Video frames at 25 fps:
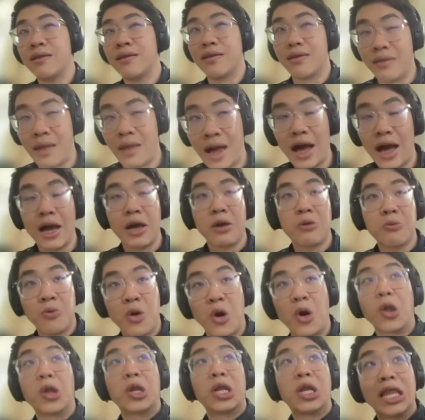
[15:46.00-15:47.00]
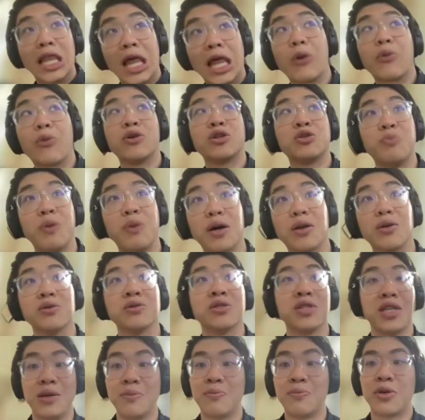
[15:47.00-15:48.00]
high quality language
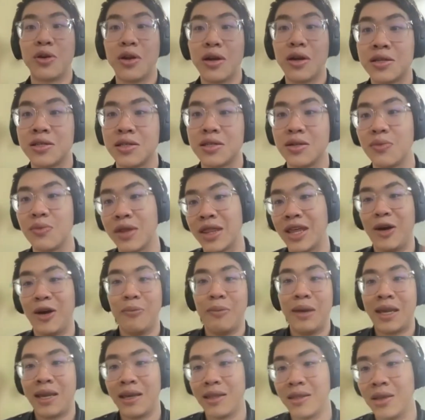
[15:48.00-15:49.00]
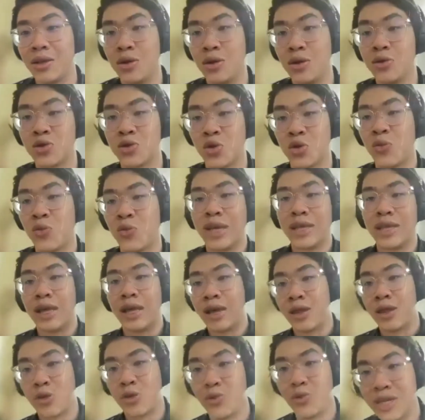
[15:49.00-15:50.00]
models in production without making the user wait
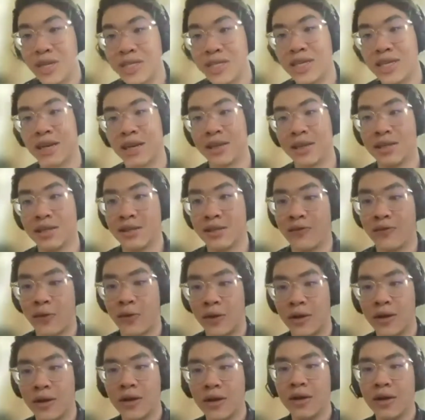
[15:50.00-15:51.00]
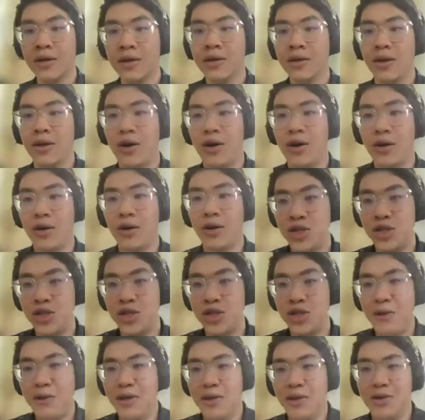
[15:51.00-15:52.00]
like 30 seconds for all our
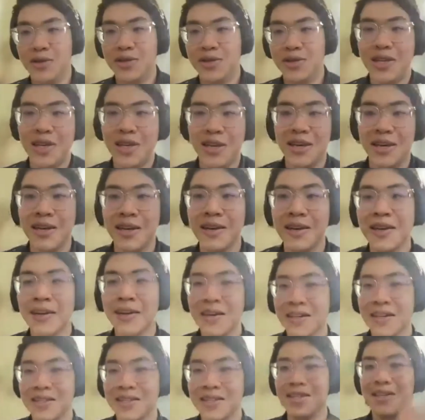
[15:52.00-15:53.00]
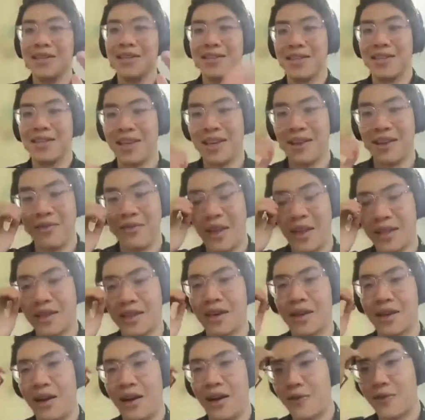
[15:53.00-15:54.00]
GPUs to give like
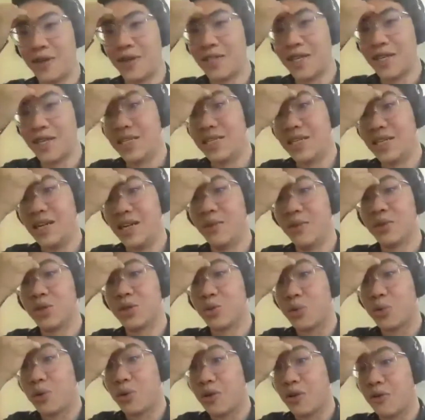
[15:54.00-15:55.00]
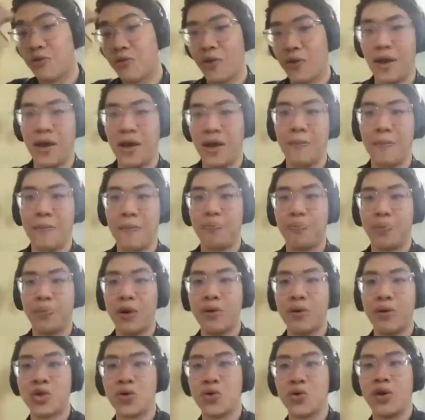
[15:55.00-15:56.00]
the conversation. It was sort of
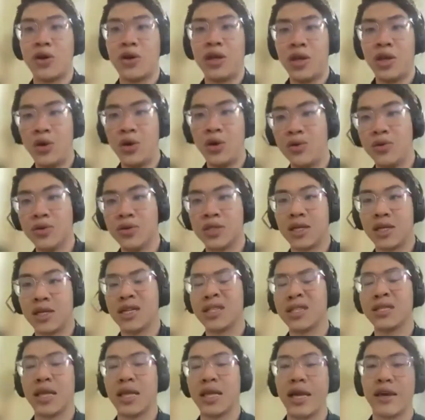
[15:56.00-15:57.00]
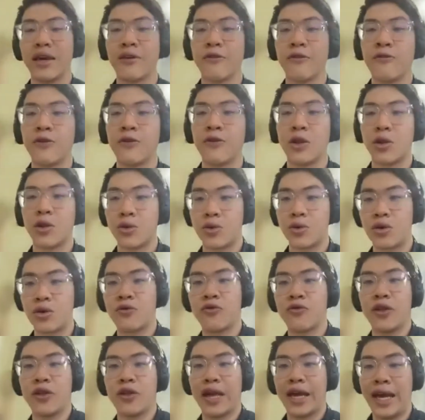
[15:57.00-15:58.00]
used as like filler or
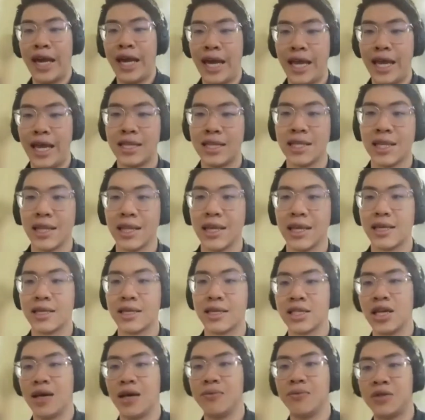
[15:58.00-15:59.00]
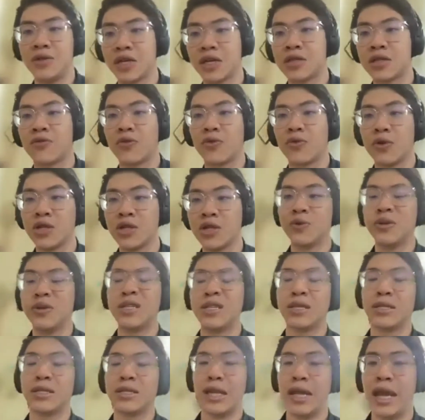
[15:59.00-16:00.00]
for like handling subjects for which we
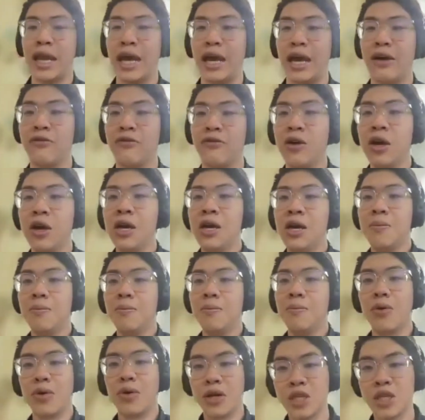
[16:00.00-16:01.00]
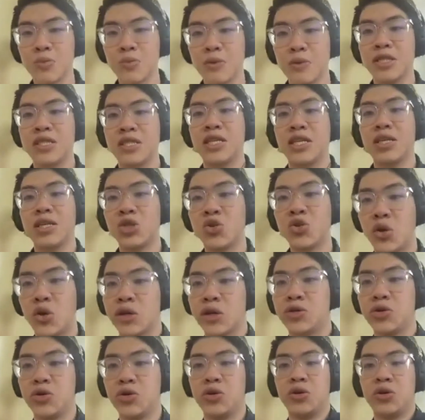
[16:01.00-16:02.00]
didn't have more explicit
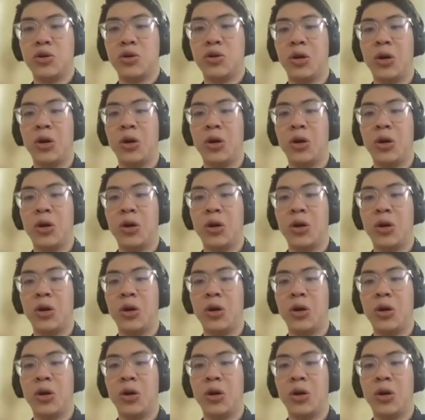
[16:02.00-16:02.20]
structured